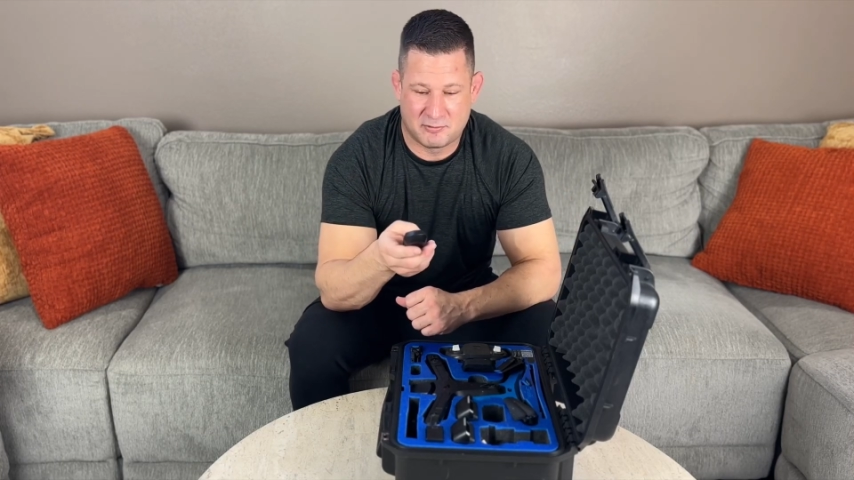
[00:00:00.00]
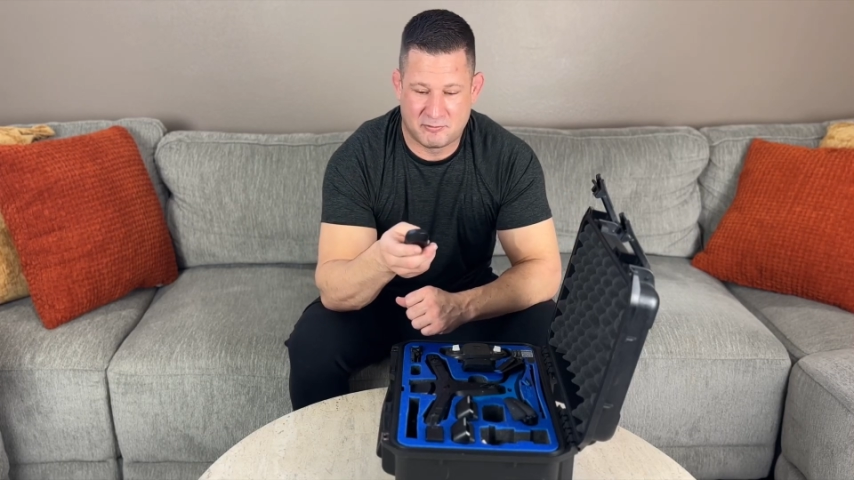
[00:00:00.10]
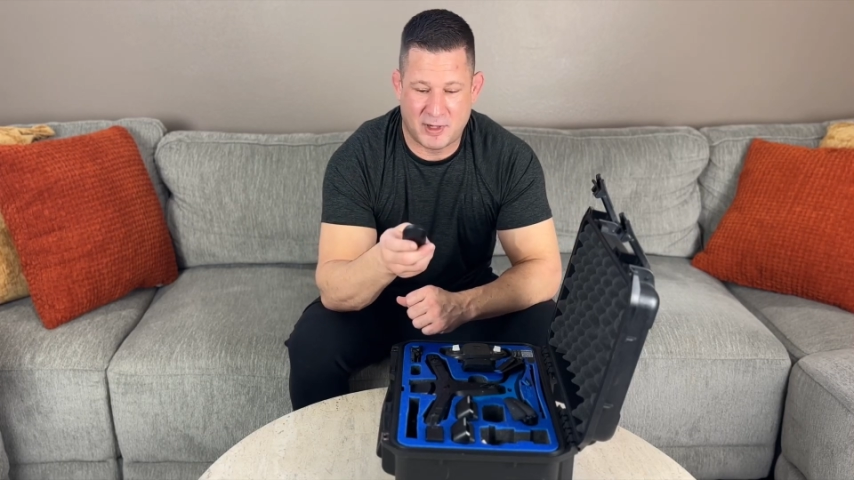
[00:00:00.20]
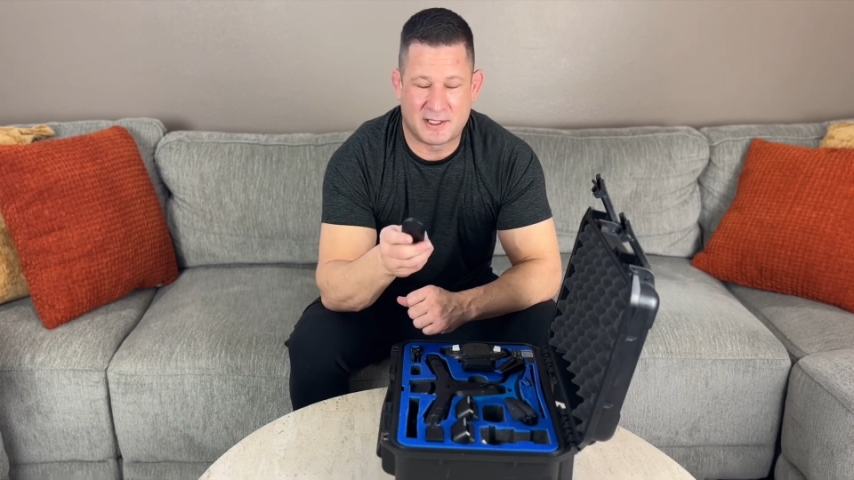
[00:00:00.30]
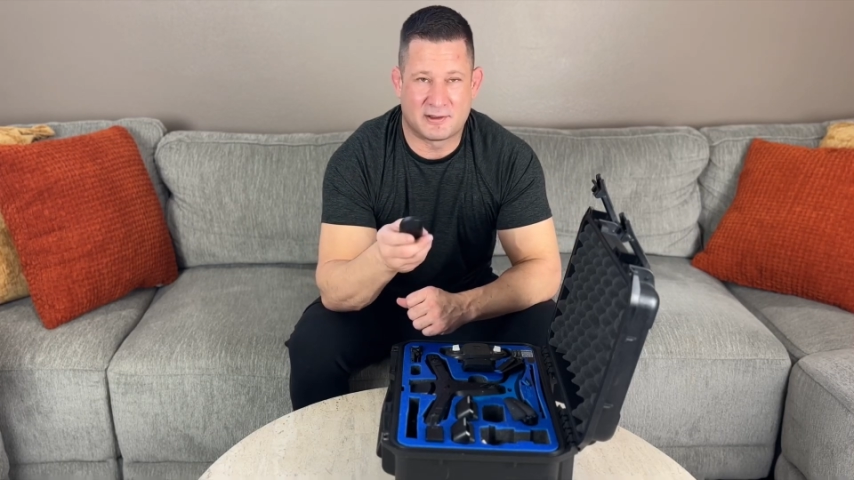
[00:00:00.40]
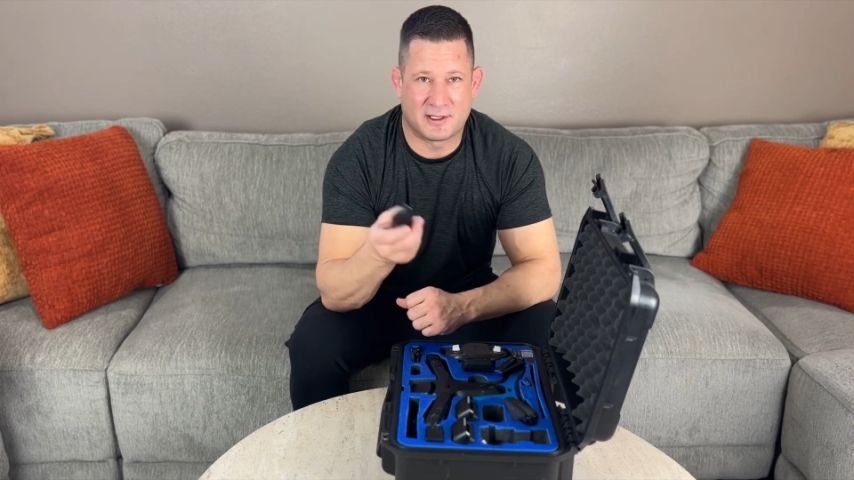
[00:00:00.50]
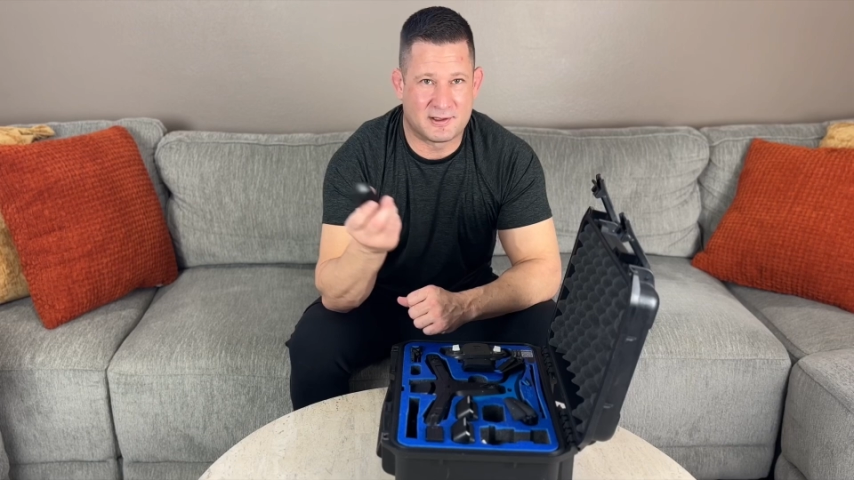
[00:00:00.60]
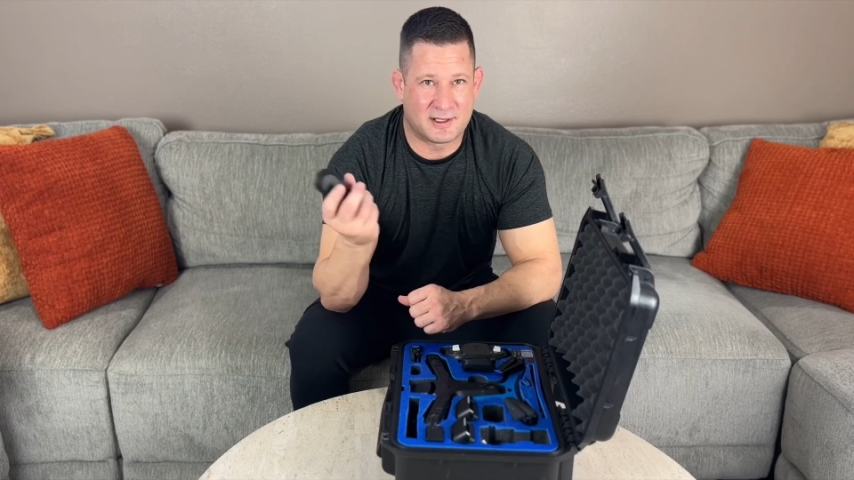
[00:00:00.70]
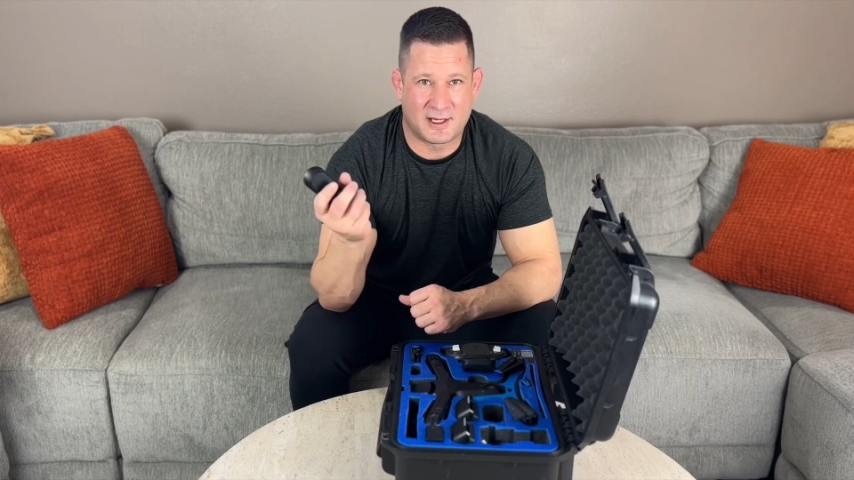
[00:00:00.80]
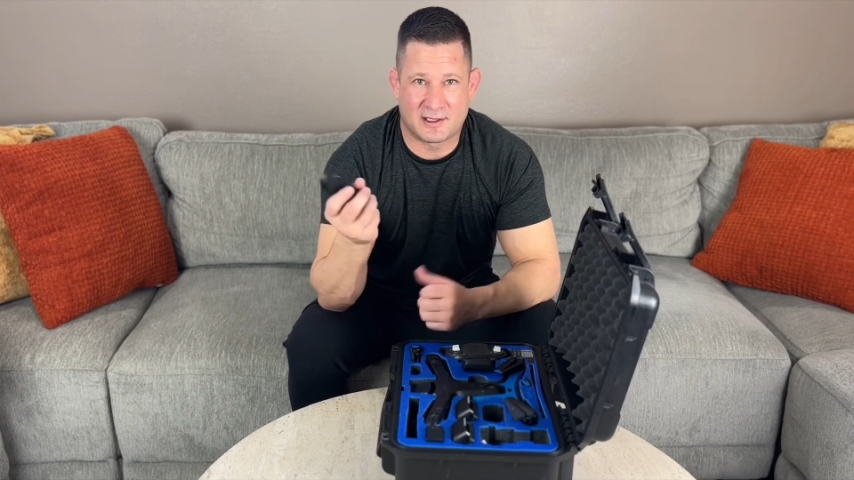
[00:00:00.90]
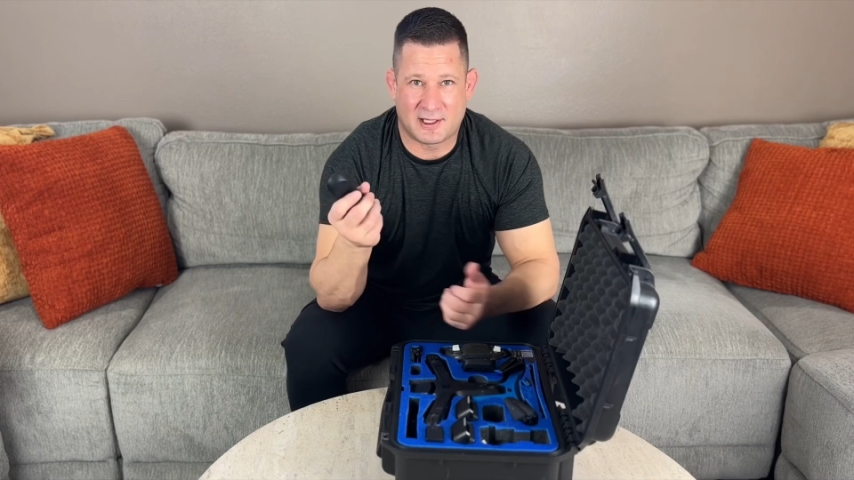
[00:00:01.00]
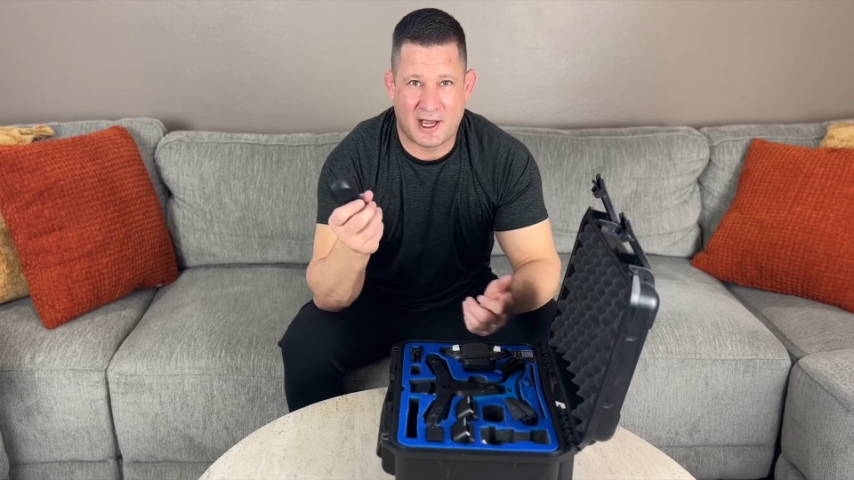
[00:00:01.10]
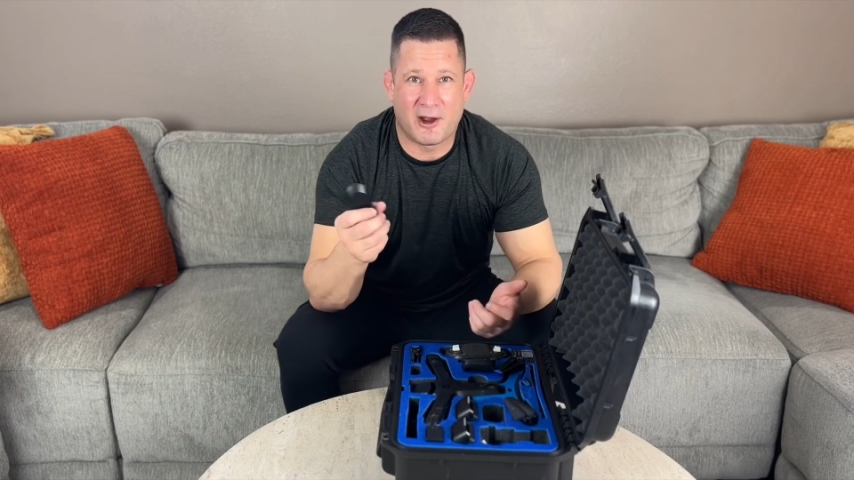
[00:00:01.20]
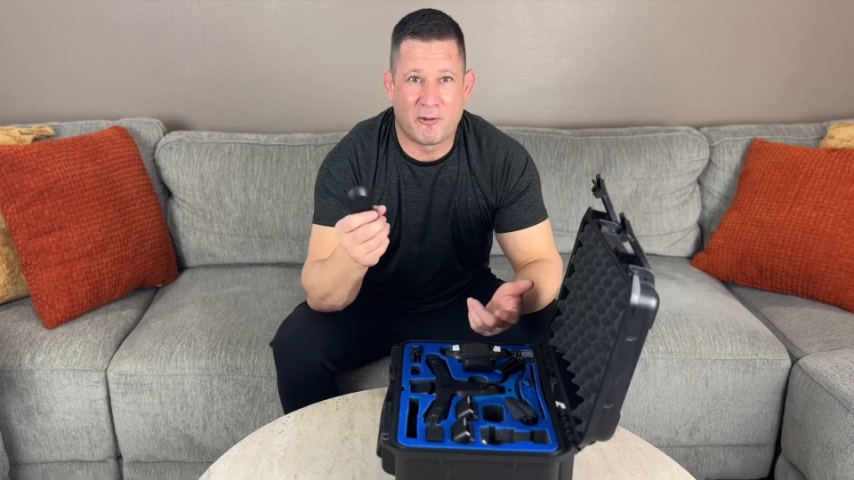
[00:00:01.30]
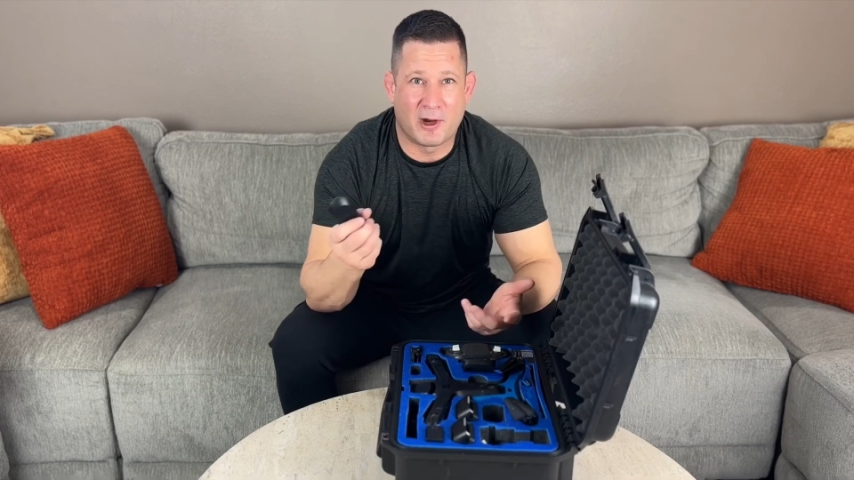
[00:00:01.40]
basically set it to
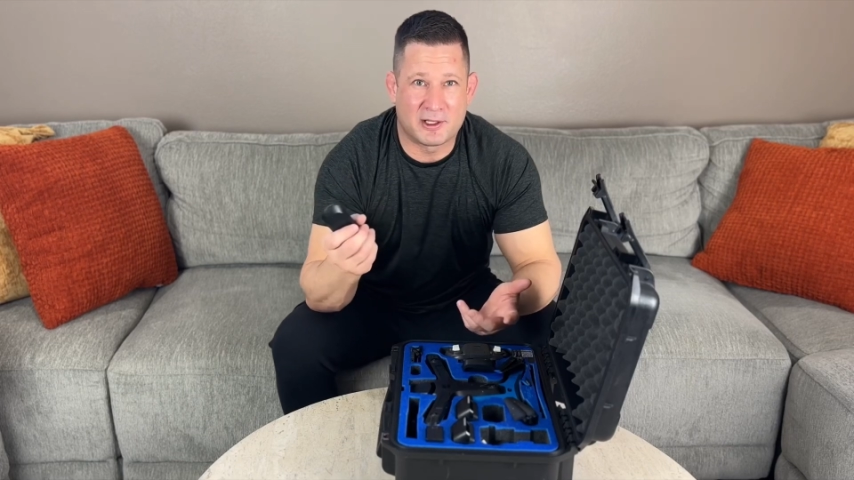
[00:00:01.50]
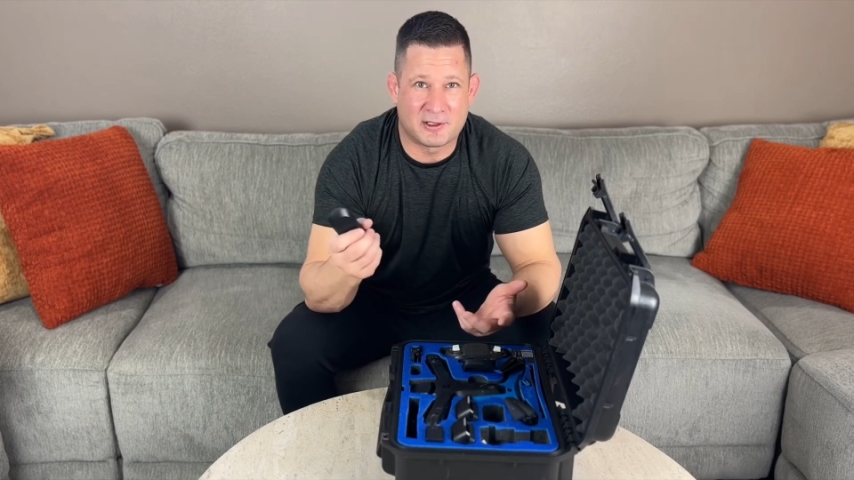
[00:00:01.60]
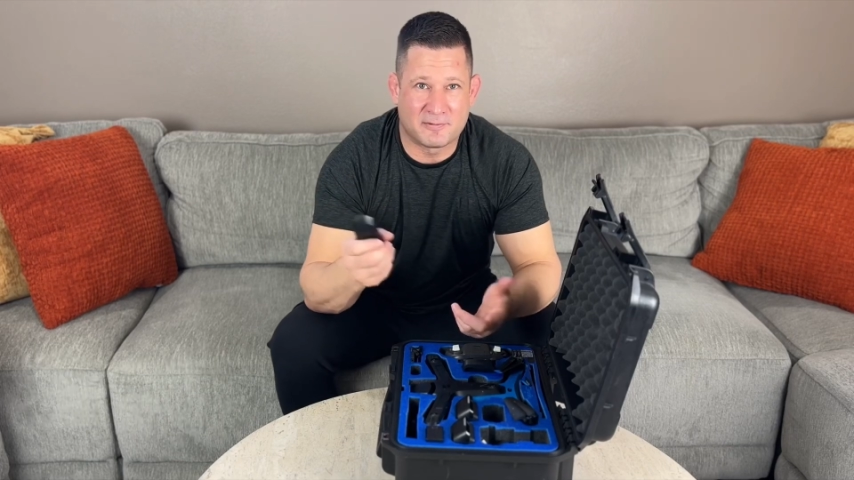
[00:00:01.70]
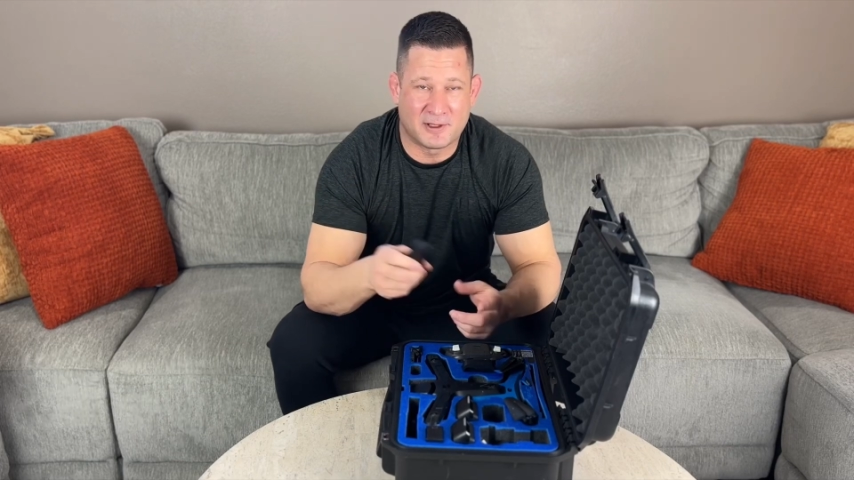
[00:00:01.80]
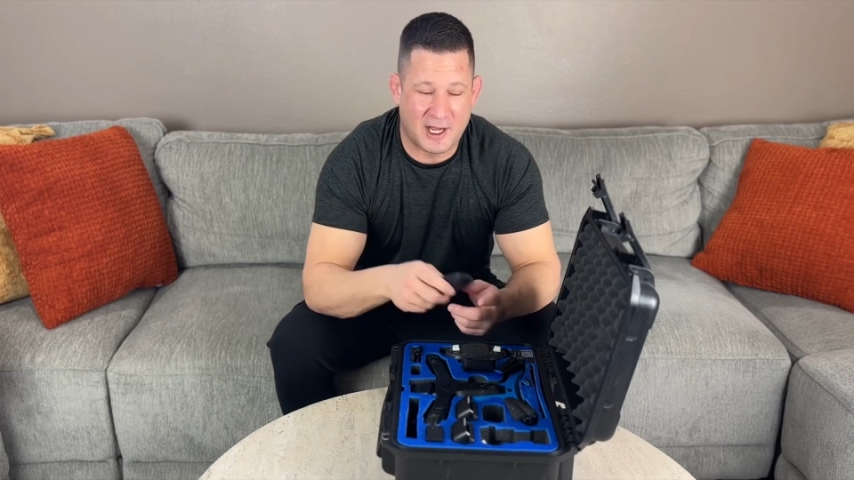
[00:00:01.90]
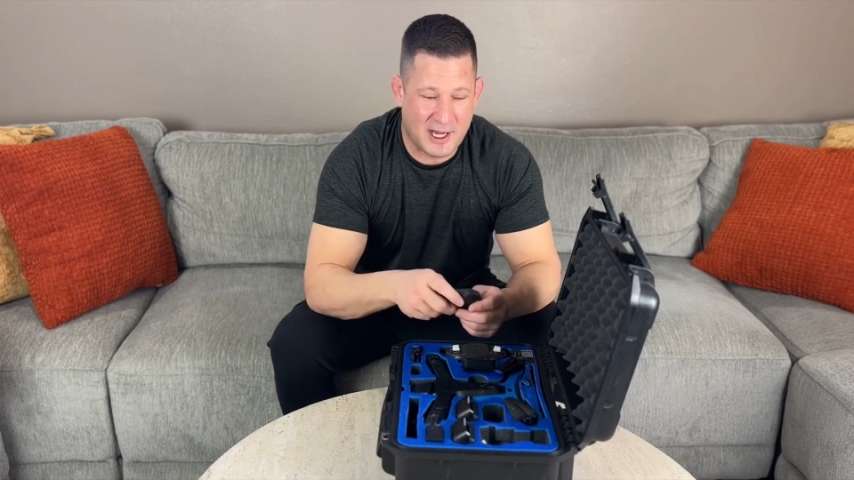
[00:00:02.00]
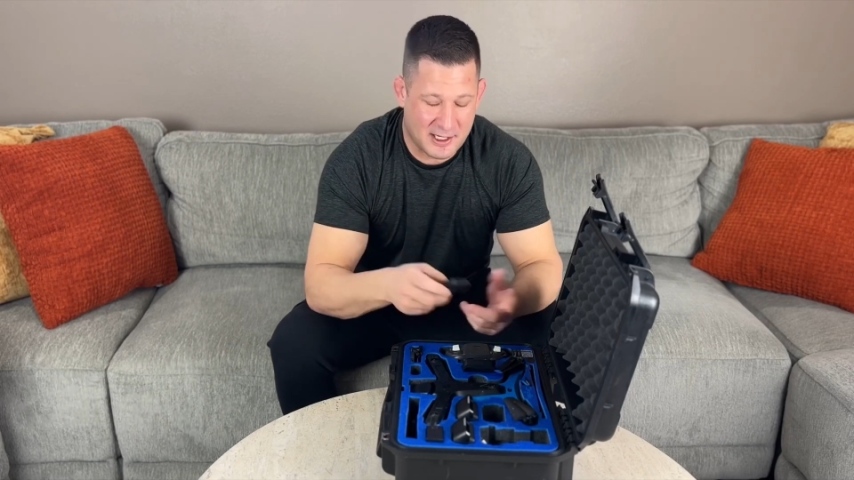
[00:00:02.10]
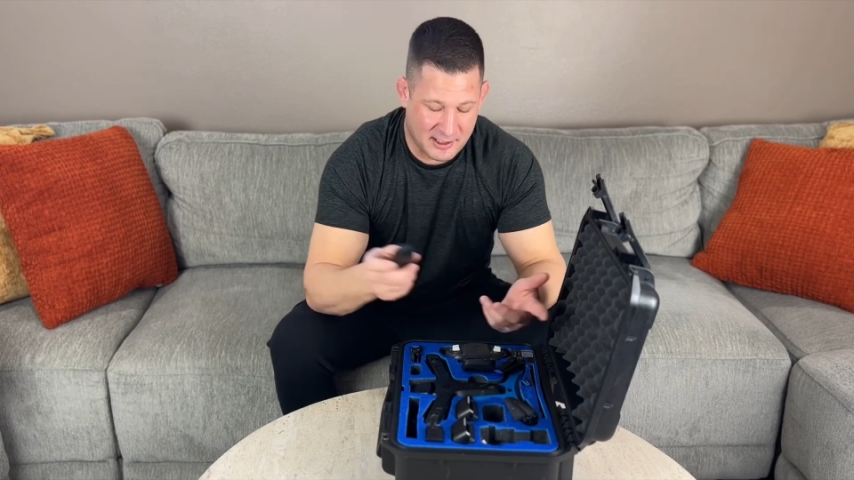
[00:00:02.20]
how I want it to fly,